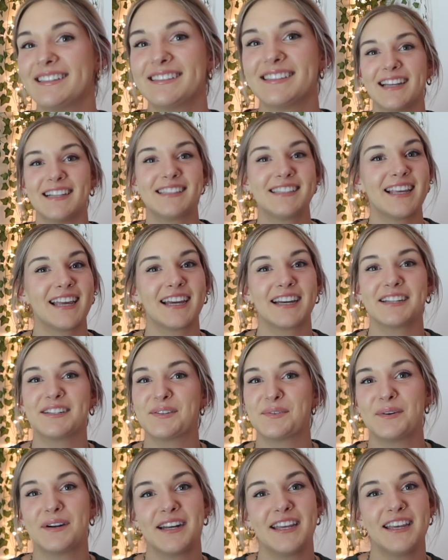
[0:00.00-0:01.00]
It's like a
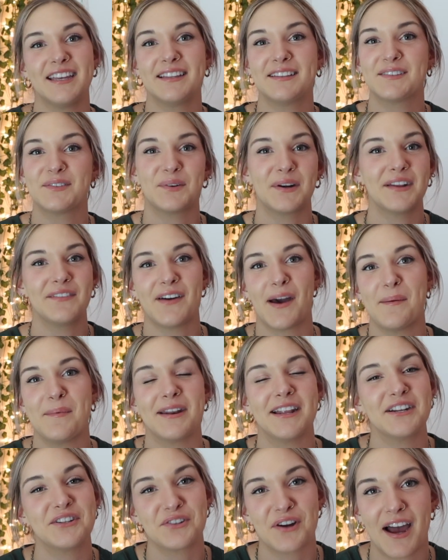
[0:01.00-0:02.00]
20-25
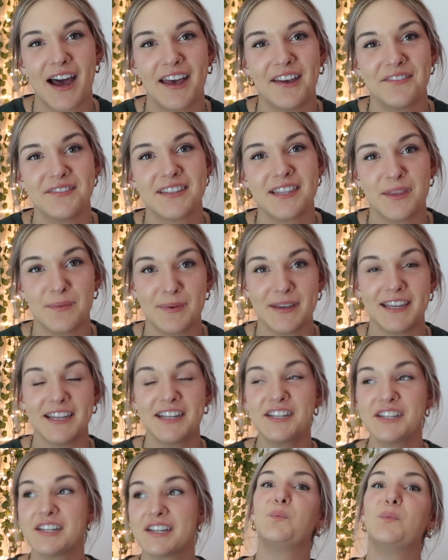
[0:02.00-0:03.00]
minute drive to the beach.